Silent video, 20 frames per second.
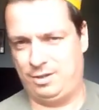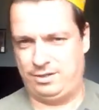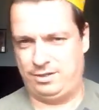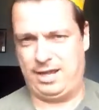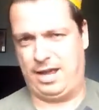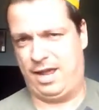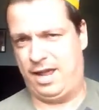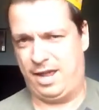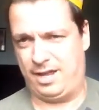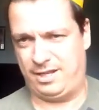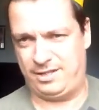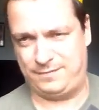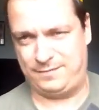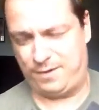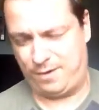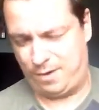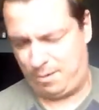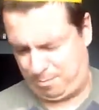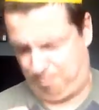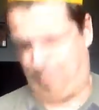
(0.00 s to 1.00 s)
Thanks
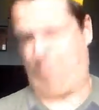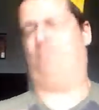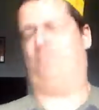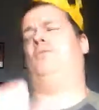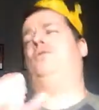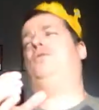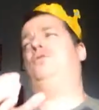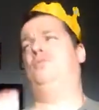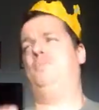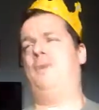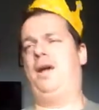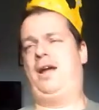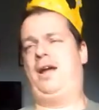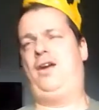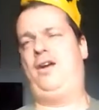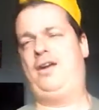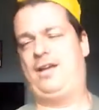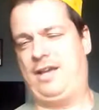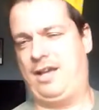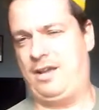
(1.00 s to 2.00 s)
for
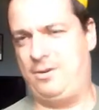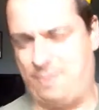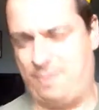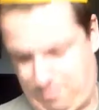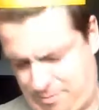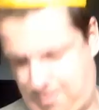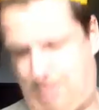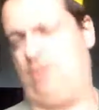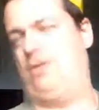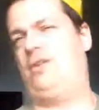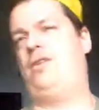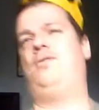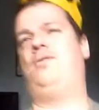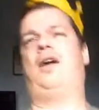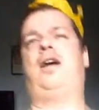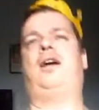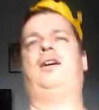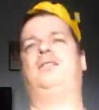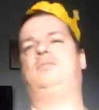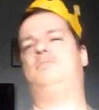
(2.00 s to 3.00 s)
blueberry and, and
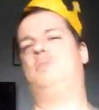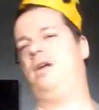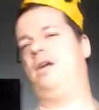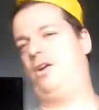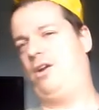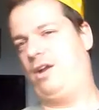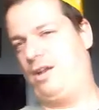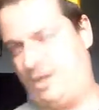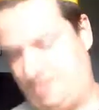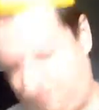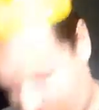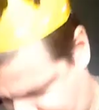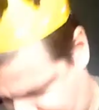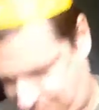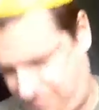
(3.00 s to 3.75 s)
raspberry and.